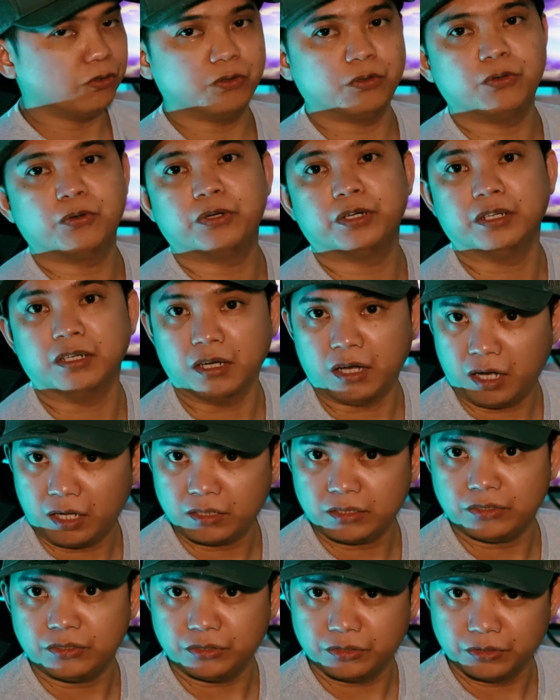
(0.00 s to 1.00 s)
or
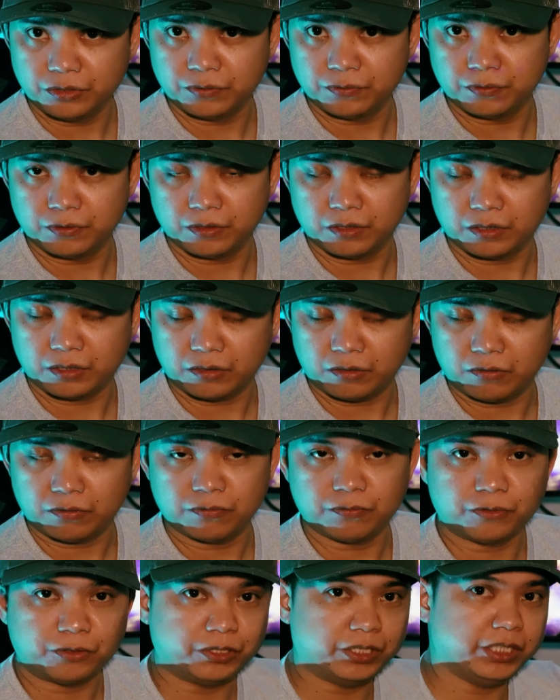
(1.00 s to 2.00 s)
not useful at all
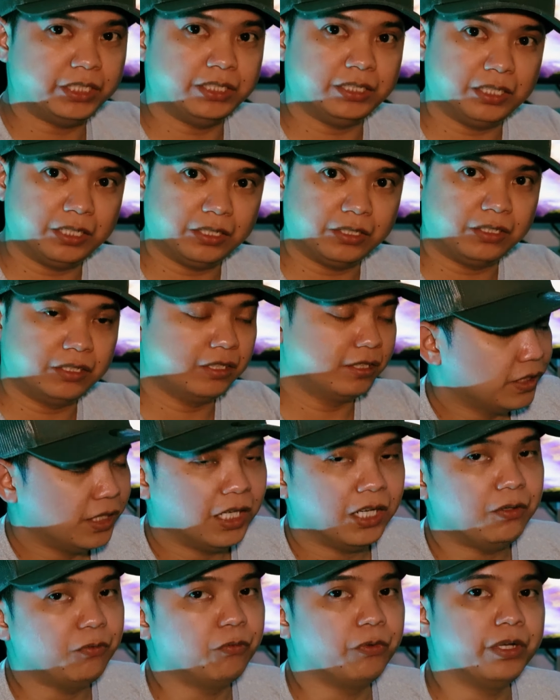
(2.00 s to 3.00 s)
for this year,
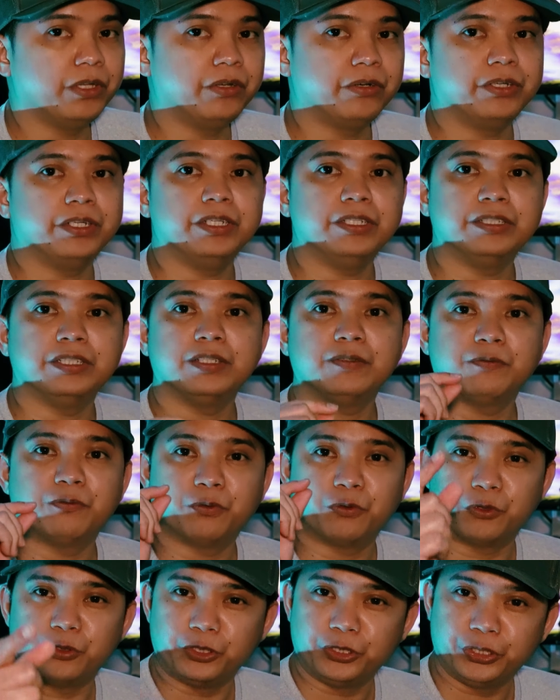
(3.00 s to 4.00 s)
and whether is it
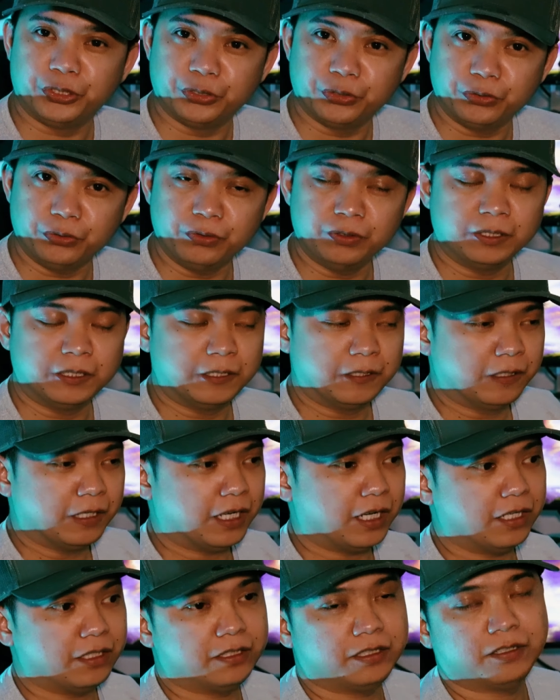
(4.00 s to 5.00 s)
for you
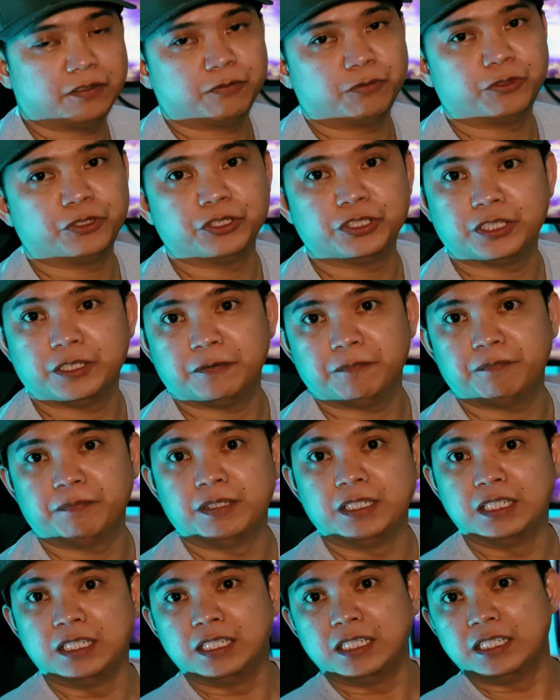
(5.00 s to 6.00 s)
as a worship
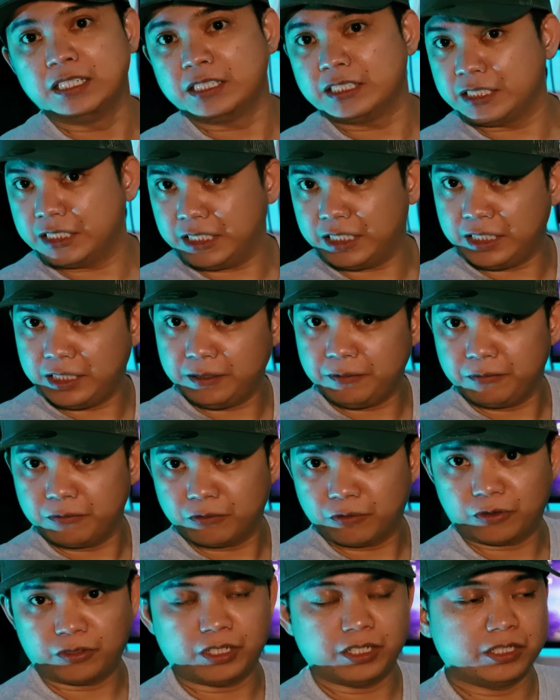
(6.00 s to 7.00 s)
team
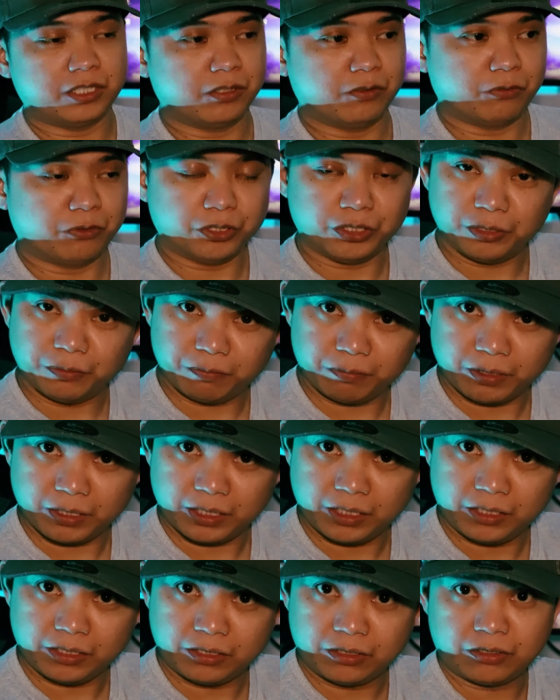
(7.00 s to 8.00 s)
or as a worship
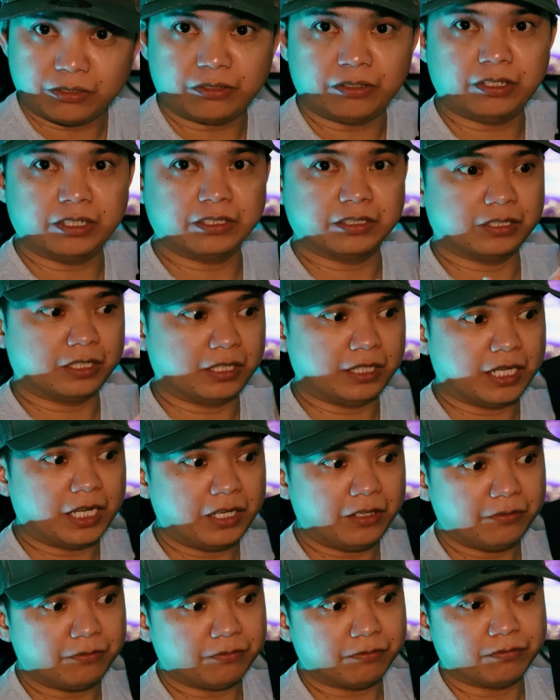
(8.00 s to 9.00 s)
player or as a
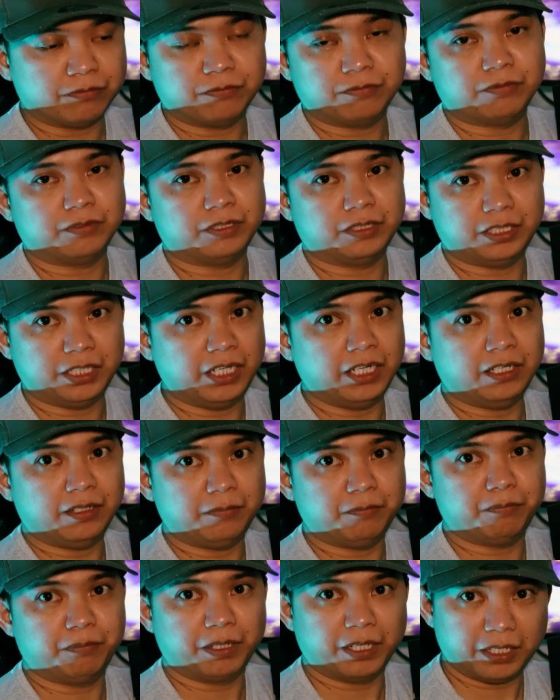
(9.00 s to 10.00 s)
live gig
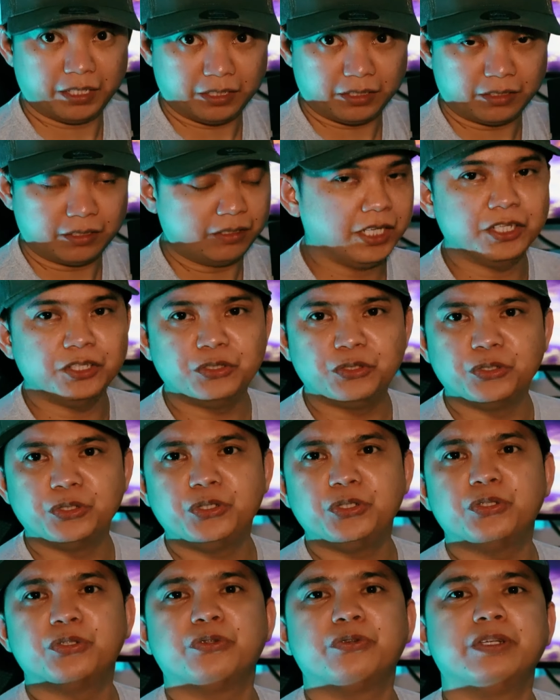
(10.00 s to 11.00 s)
player, and do
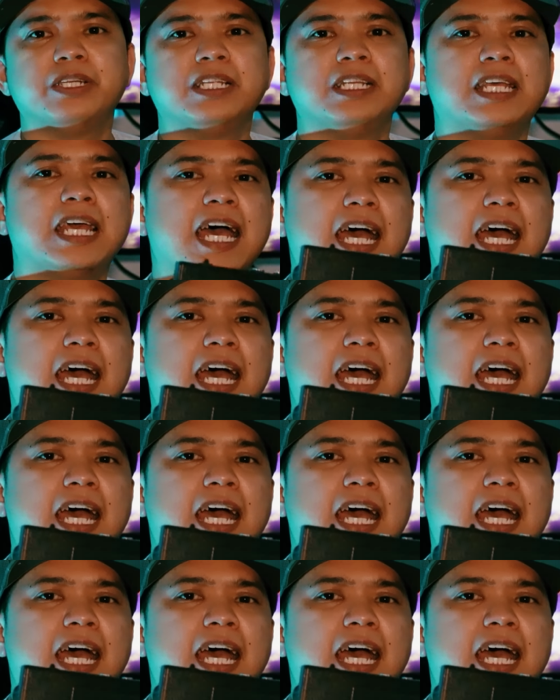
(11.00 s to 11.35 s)
you really